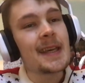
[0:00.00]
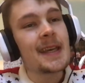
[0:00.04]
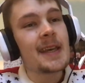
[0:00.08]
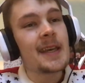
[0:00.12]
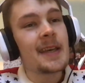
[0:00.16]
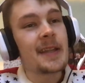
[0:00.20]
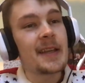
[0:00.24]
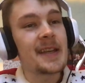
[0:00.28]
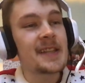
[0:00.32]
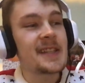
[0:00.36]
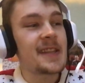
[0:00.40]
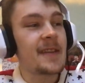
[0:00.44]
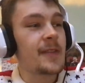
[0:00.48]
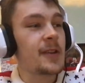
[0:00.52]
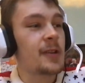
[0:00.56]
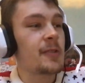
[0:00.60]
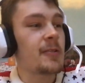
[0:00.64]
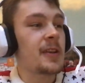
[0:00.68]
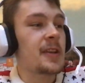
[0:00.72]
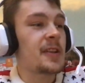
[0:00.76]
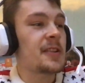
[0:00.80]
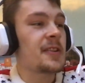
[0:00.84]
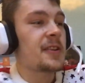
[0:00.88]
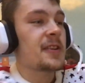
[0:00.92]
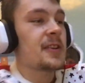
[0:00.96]
let's have a
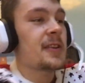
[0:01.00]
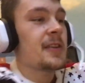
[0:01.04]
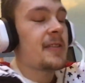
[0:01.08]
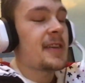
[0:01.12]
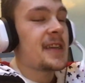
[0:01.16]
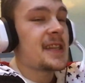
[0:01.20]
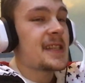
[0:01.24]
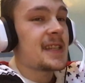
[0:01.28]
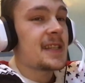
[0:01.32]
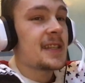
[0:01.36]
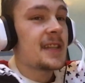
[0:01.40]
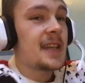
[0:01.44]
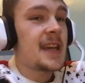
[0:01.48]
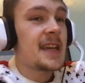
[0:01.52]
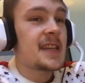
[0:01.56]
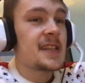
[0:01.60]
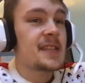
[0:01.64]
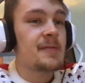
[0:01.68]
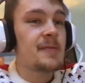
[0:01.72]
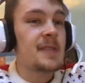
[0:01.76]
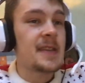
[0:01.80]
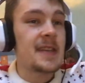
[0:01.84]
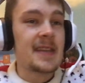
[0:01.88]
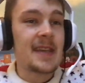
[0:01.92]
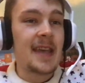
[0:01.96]
quick look at how I did
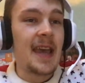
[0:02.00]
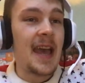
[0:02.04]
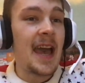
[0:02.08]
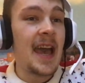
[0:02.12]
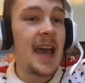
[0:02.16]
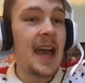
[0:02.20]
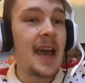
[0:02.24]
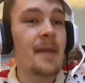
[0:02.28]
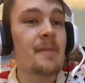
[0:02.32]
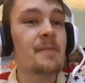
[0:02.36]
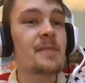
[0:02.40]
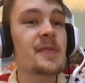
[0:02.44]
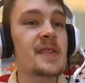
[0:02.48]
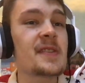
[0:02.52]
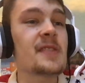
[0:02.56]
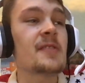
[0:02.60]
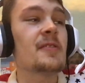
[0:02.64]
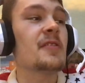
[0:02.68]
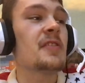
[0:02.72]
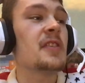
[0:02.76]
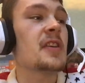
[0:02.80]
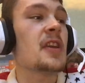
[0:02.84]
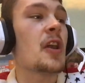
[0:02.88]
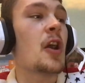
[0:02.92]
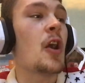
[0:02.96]
last week.
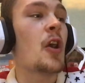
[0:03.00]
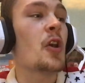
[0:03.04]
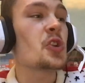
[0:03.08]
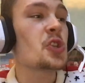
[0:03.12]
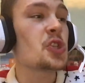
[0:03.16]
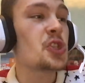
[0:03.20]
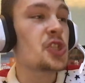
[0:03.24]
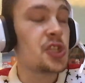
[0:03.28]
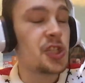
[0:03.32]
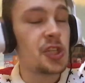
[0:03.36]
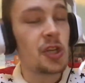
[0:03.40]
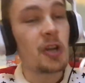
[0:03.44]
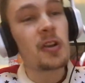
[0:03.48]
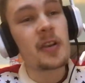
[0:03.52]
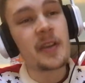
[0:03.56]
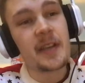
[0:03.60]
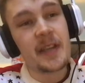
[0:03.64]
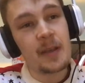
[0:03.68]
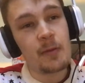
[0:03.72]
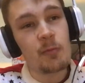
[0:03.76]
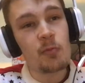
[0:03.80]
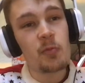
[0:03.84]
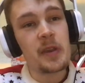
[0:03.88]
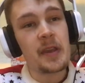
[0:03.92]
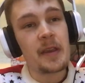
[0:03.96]
Absolutely
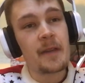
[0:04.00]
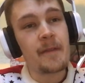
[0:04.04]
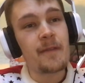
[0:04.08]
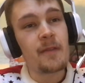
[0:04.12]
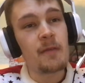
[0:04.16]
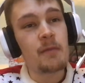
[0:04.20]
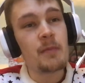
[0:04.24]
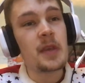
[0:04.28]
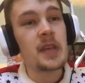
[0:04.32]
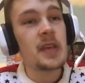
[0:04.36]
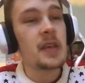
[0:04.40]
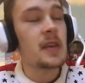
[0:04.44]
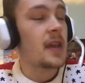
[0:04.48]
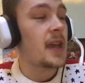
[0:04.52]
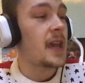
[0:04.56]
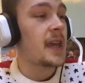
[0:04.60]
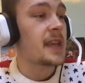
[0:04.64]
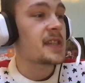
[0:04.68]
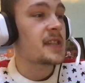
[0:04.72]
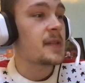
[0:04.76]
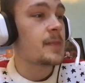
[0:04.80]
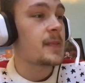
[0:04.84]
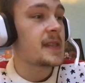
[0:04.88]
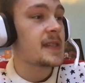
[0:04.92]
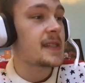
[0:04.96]
shocking week for me,
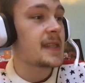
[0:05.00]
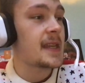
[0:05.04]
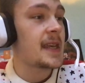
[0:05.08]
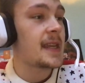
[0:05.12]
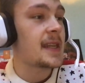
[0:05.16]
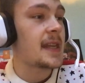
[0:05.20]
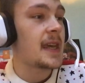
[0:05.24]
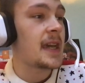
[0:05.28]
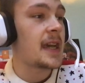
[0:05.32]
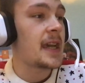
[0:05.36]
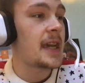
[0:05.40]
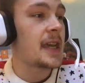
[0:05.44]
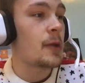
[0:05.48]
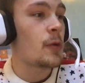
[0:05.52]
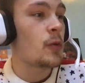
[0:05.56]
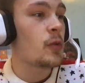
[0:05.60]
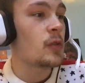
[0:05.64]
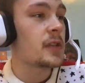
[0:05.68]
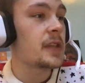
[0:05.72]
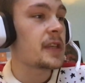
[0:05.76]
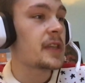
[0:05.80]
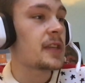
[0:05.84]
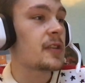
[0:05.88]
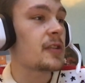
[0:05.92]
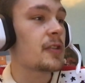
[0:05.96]
has to be said. I
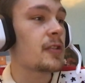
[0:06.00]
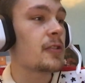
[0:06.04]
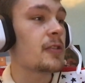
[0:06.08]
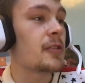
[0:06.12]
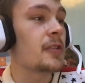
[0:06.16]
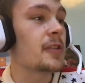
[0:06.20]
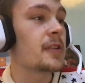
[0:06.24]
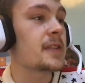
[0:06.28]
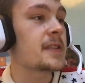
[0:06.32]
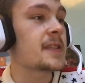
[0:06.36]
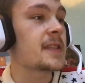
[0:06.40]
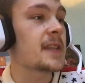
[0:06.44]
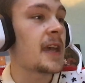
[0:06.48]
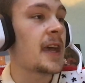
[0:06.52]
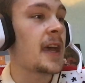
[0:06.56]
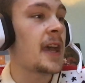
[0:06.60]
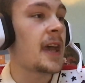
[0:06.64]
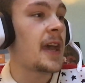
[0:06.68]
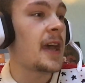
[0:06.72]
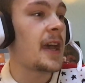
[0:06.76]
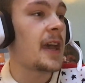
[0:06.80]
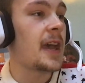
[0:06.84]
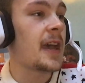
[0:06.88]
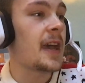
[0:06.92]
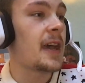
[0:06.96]
only got 6
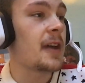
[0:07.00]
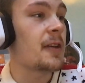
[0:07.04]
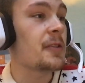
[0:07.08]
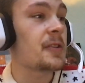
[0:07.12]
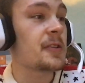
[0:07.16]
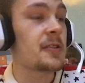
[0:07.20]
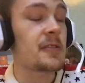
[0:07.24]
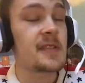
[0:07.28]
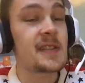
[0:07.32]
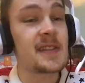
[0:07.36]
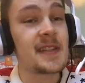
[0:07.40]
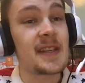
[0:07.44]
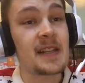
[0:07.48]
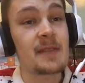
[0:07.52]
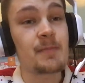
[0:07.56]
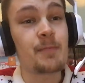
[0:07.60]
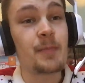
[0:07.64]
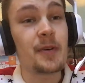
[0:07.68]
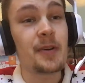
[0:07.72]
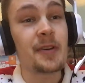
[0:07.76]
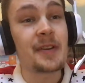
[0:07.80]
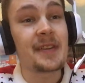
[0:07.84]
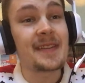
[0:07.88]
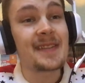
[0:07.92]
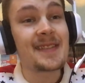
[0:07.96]

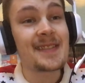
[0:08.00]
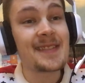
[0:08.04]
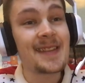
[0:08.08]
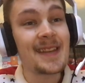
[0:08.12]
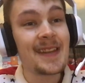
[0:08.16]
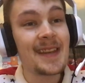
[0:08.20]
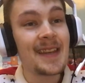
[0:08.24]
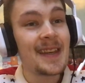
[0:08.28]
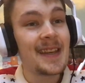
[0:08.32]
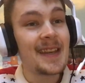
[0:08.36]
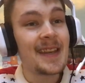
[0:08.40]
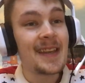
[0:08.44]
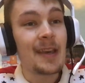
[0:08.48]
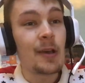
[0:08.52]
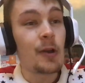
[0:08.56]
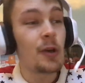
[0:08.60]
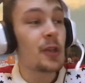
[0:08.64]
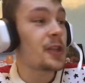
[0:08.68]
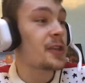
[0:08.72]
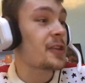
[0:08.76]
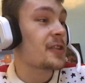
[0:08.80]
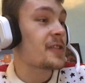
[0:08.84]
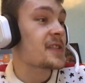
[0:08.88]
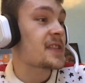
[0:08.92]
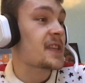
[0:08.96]
points. I
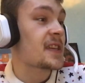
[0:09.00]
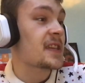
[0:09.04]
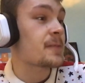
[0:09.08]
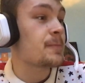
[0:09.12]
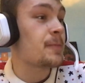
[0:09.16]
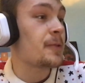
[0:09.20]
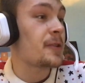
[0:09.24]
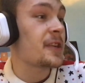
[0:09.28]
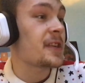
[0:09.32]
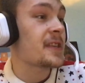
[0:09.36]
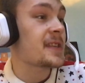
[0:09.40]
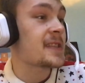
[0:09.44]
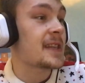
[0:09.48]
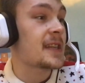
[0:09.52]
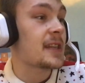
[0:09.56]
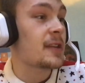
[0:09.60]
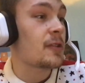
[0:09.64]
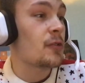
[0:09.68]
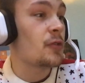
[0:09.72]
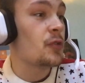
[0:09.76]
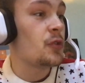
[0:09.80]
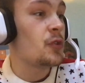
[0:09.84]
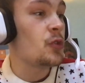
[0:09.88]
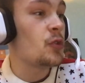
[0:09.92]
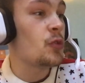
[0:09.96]
only got 6 points and I
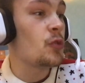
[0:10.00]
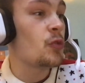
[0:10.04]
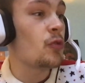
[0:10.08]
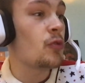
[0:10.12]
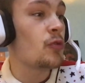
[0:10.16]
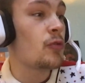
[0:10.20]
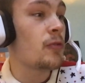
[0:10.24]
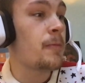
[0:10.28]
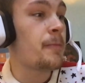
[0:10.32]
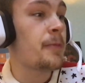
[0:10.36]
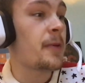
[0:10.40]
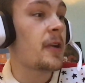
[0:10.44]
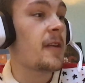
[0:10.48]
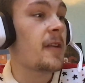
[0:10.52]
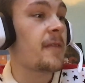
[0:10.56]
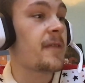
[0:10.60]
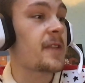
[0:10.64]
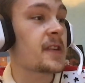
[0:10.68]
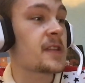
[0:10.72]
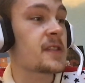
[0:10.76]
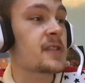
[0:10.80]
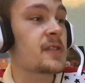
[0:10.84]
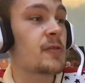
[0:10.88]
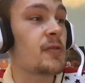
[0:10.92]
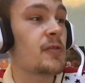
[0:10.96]
got no
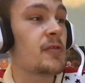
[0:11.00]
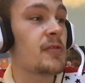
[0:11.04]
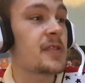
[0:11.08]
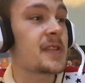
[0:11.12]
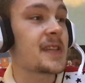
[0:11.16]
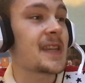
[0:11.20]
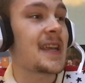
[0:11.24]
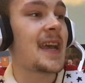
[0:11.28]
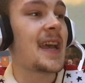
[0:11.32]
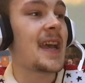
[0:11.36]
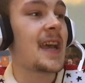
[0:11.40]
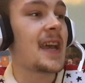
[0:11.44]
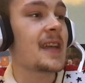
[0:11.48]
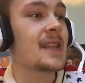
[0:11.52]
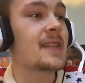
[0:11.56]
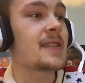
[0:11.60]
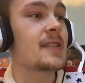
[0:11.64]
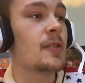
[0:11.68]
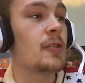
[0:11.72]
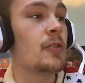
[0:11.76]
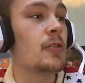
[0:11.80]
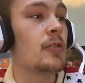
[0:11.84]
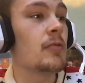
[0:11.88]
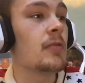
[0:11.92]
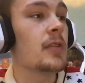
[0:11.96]
perfect scores at
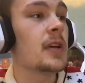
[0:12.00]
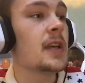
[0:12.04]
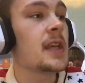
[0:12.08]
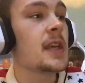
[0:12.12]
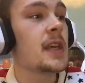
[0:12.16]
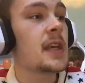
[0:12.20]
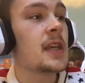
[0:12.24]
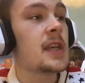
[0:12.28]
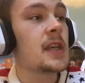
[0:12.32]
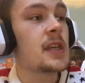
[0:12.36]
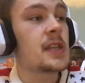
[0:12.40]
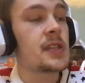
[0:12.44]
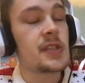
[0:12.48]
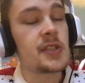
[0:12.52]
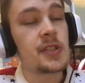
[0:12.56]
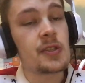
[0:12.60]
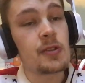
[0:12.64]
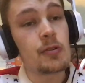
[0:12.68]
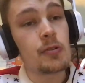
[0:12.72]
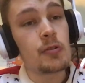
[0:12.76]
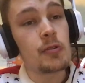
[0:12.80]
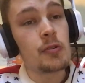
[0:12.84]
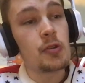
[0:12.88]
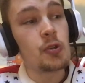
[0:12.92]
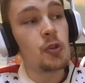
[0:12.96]
all.
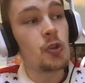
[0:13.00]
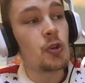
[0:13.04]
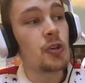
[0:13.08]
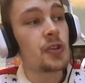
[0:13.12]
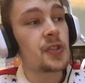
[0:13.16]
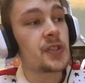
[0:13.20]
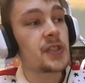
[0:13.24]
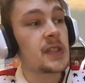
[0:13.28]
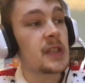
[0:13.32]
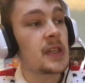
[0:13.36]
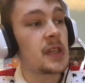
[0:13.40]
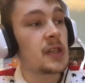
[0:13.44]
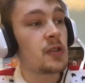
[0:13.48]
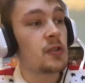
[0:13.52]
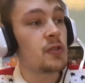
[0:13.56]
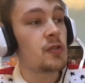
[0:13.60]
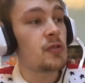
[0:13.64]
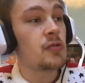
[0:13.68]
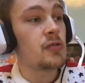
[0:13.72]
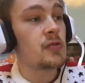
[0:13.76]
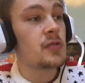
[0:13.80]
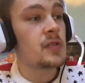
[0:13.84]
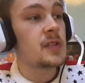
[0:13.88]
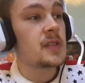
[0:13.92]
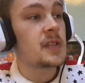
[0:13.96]
So not a
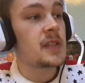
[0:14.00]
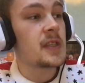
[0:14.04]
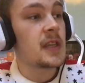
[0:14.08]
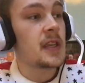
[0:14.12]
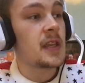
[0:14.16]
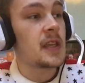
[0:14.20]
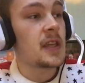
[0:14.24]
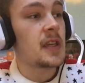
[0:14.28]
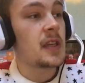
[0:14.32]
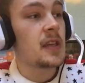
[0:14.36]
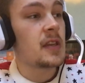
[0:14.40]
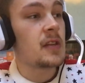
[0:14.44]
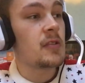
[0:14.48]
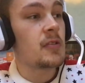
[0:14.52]
good day